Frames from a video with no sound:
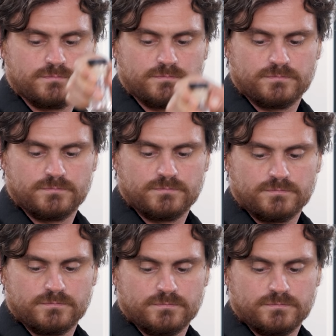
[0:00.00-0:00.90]

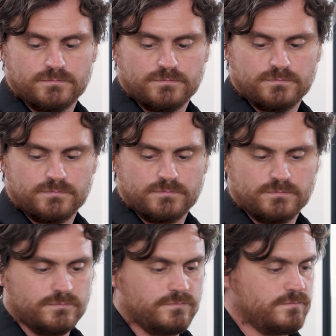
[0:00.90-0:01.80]

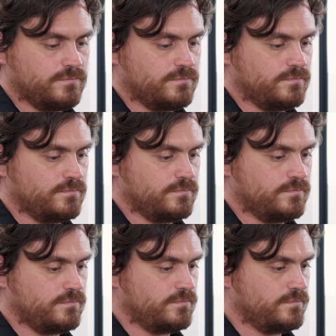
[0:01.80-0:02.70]

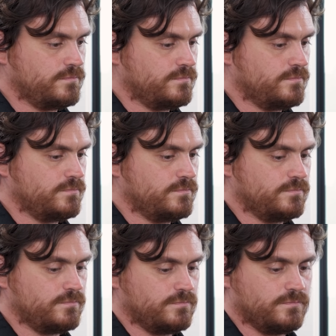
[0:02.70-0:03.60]

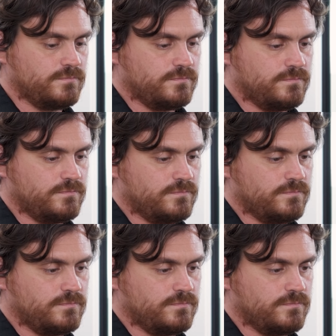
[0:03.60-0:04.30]
(not speaking)